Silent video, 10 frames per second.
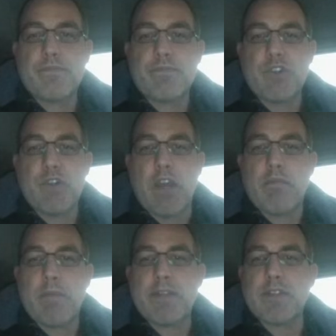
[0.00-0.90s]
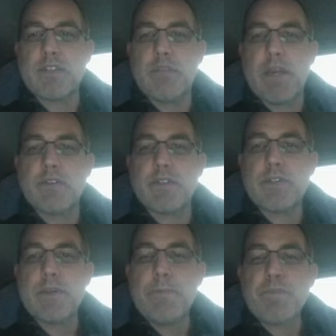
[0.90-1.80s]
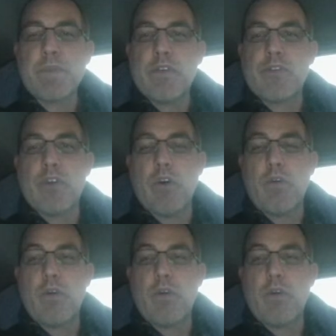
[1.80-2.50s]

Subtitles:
So yeah, about 16 pounds-ish. So,